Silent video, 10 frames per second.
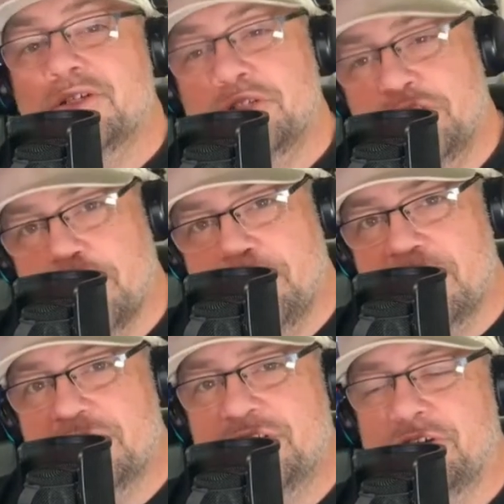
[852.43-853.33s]
jumping
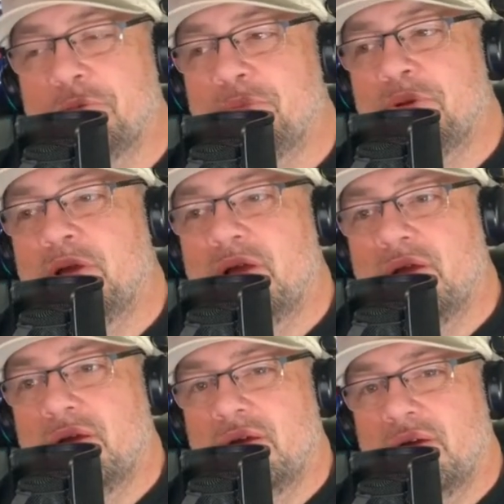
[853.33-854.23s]
ship
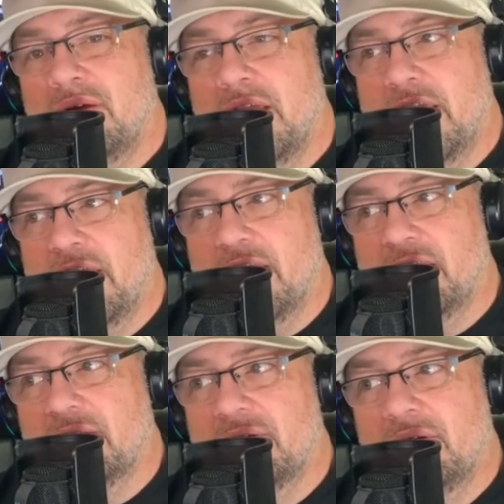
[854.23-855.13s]

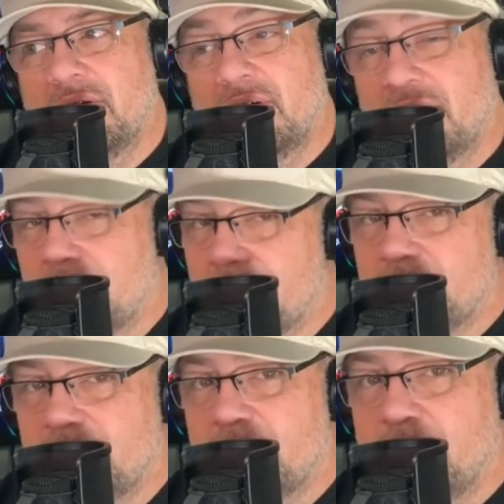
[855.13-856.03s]
and
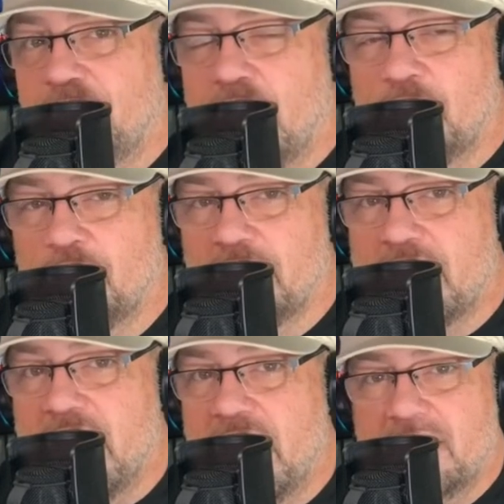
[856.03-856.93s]
following the
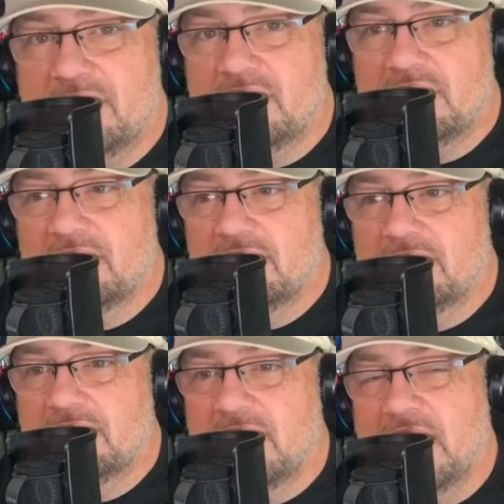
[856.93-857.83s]
cash
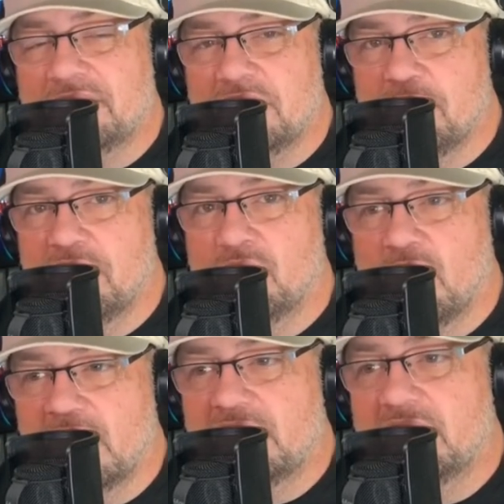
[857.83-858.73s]
out to the
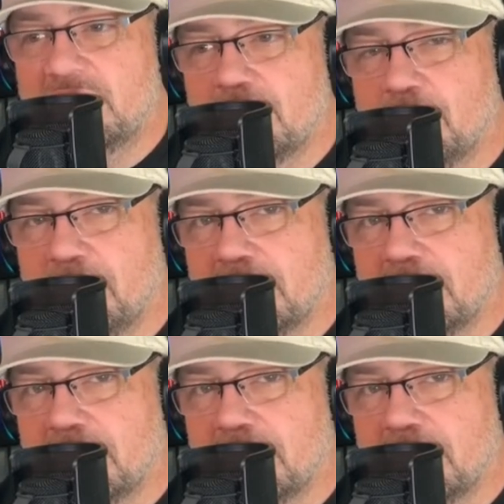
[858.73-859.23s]
Midwest into the Big